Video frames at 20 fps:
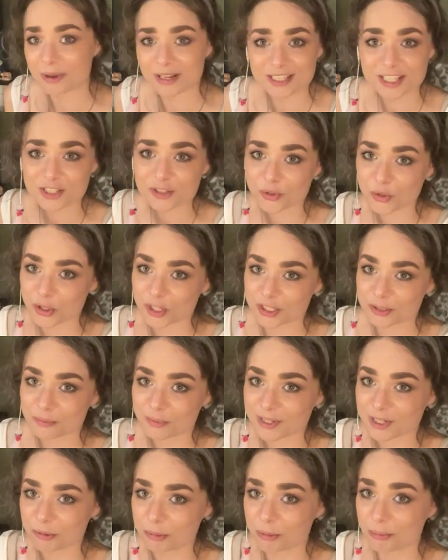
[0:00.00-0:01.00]
and Discord
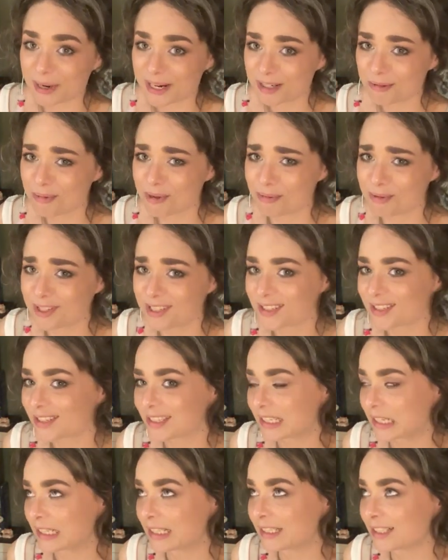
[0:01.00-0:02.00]
when I'll be back, maybe.
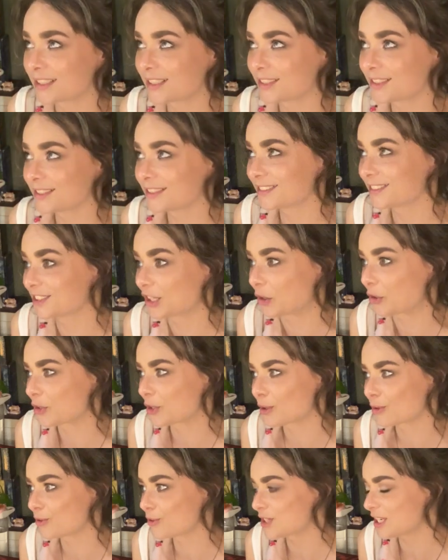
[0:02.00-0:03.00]
Or
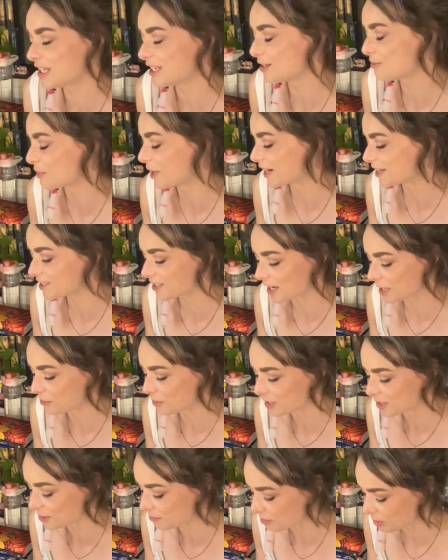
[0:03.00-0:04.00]
you'll see my timer